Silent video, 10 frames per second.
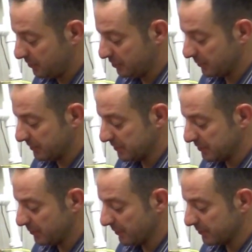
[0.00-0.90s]
Choice
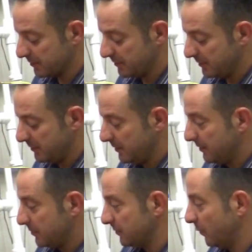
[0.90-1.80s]
is yours.
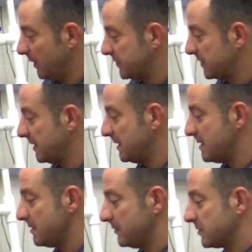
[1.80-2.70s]
So once
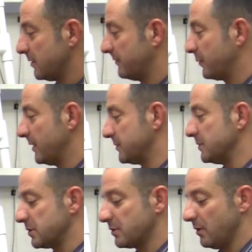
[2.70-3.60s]
the software is
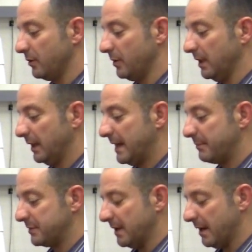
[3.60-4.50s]
installed on the
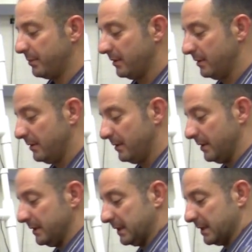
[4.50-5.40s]
laptop,
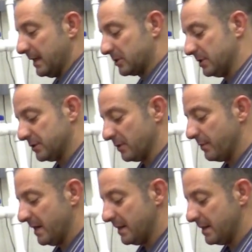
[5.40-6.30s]
and the connections are
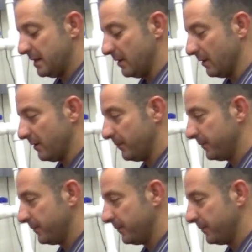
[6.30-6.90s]
made here,